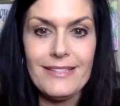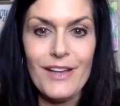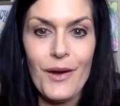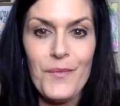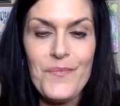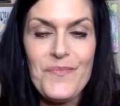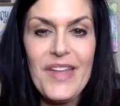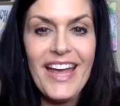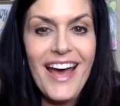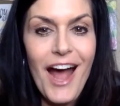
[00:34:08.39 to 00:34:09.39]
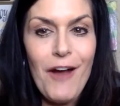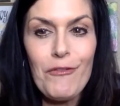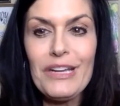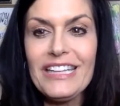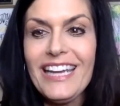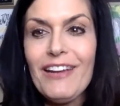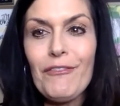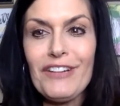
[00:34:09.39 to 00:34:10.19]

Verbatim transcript: So I really,